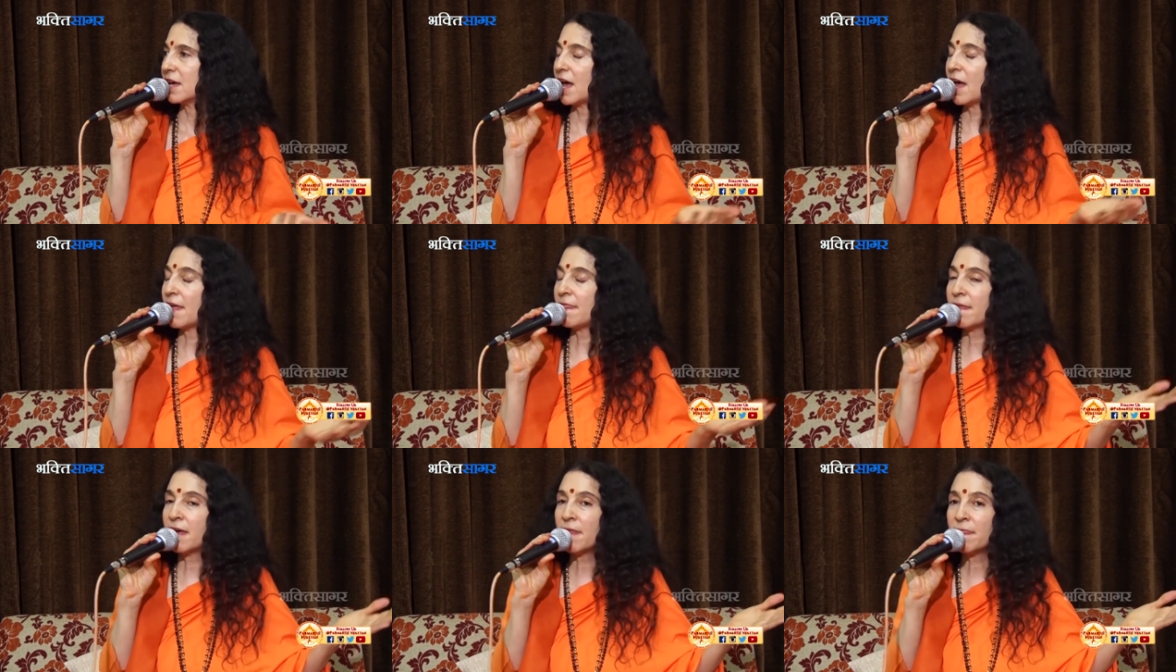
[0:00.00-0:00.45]

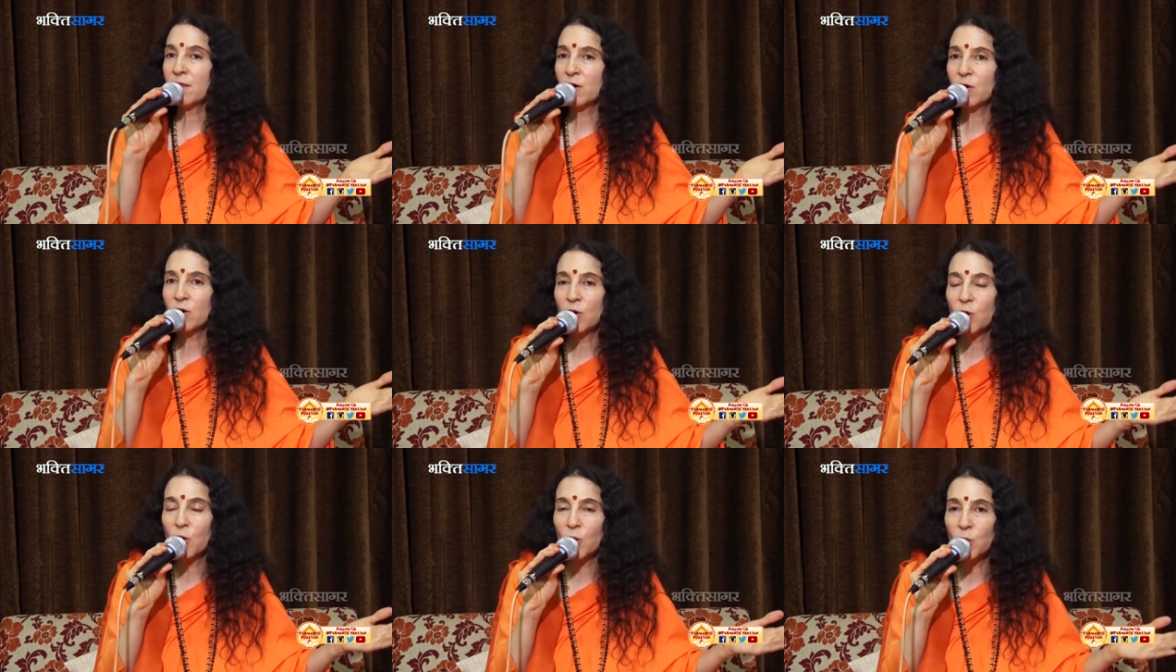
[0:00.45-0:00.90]
And then the
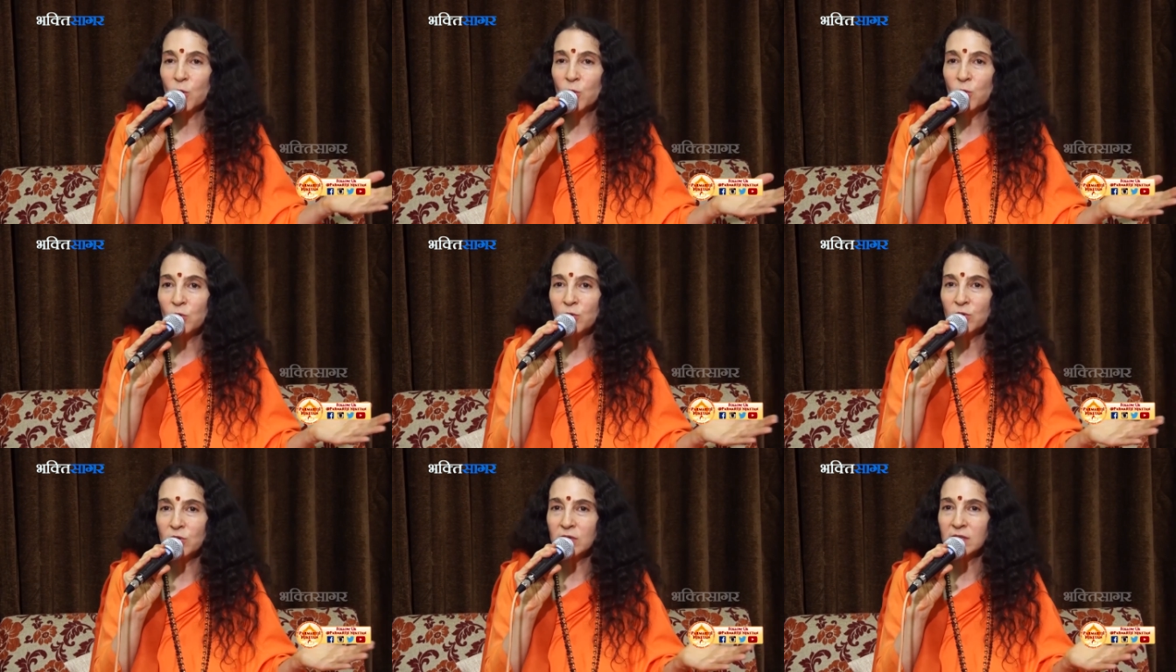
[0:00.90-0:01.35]

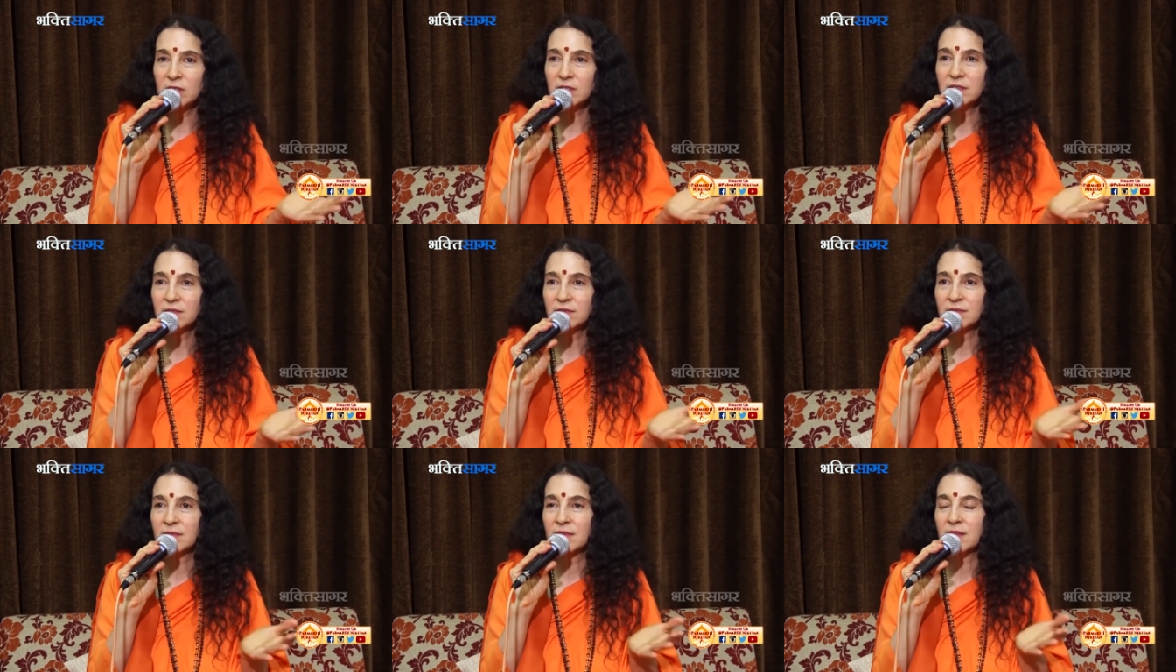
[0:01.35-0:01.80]
whole
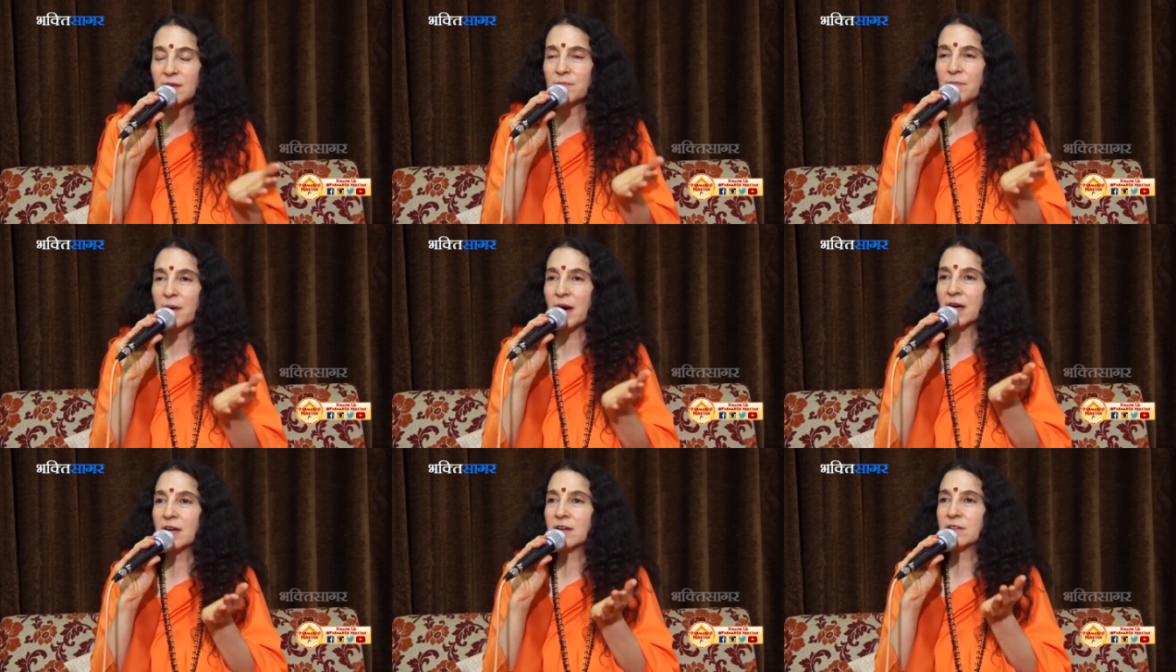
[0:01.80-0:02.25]

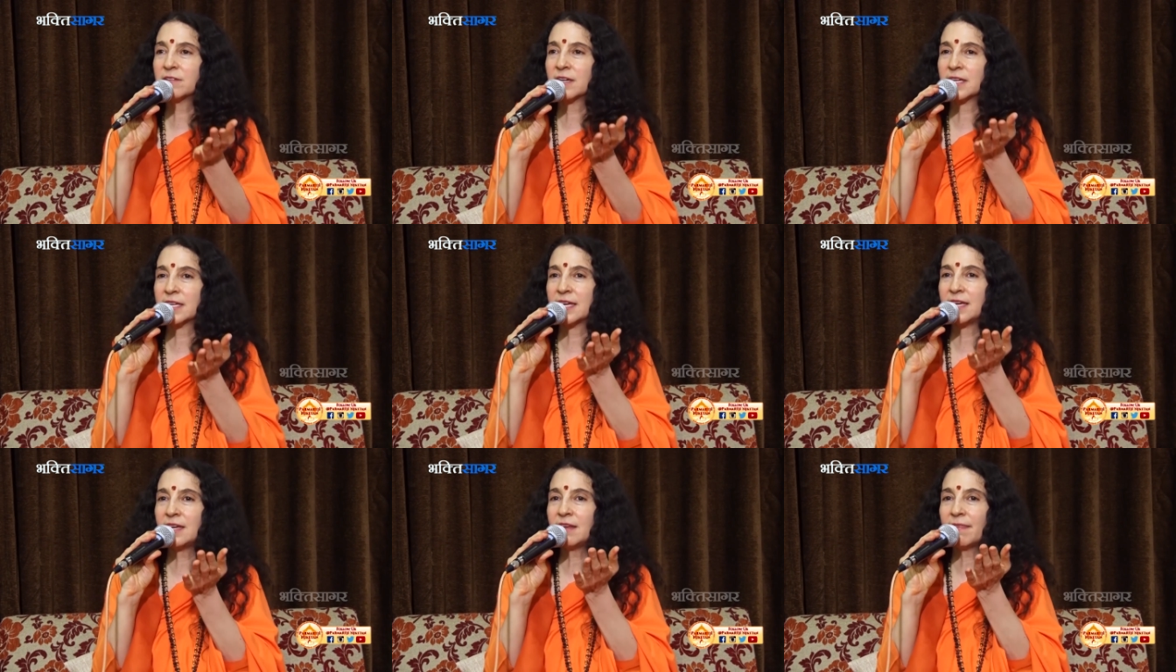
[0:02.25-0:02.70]

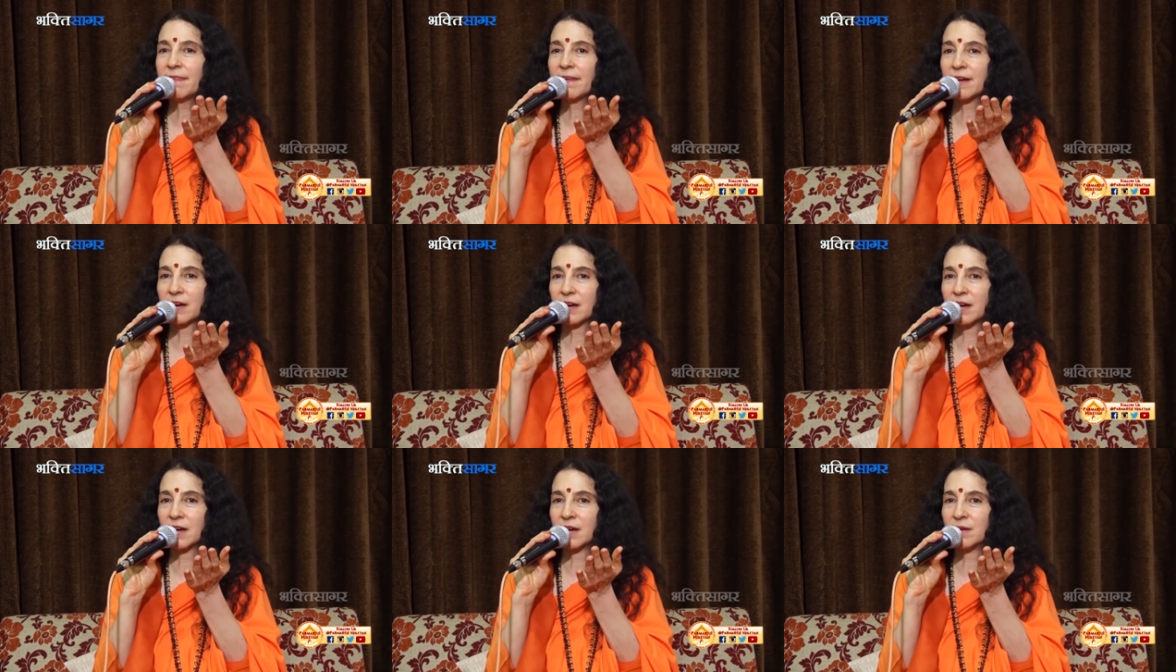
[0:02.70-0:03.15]
Bhagavad
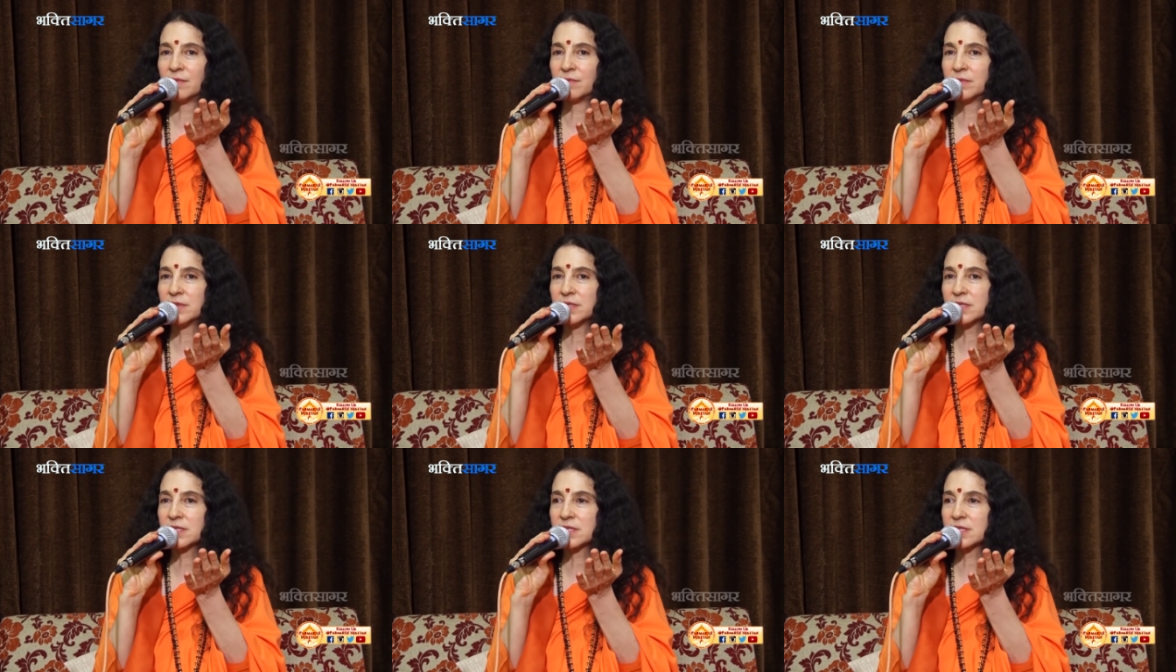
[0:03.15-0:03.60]
Gita
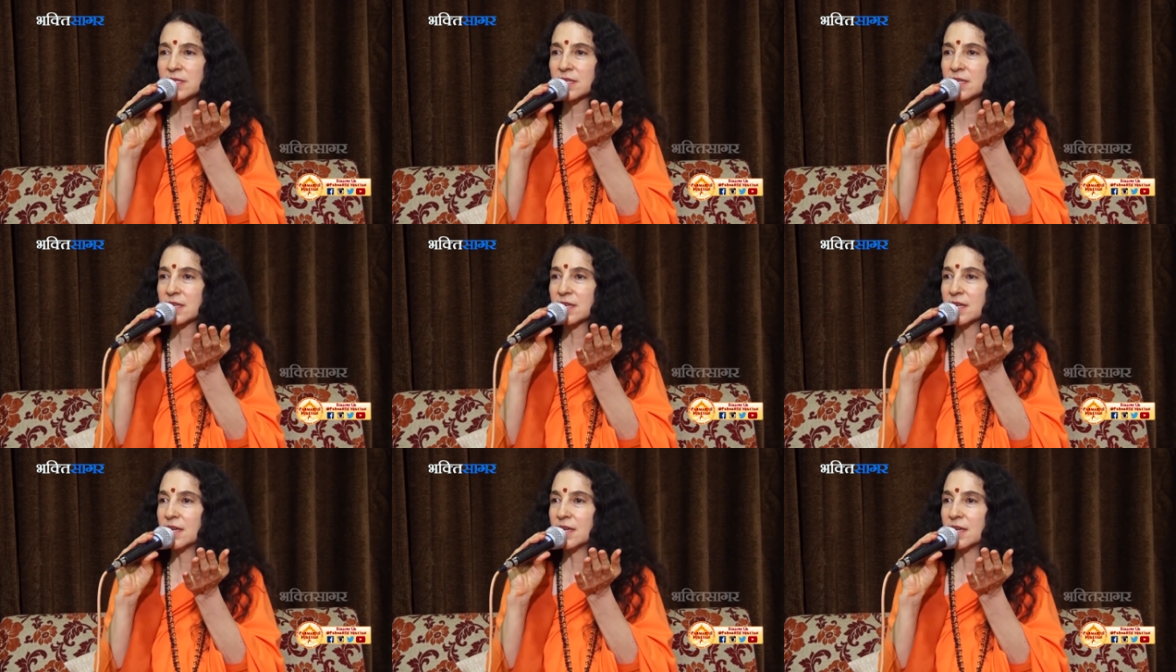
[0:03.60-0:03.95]
comes,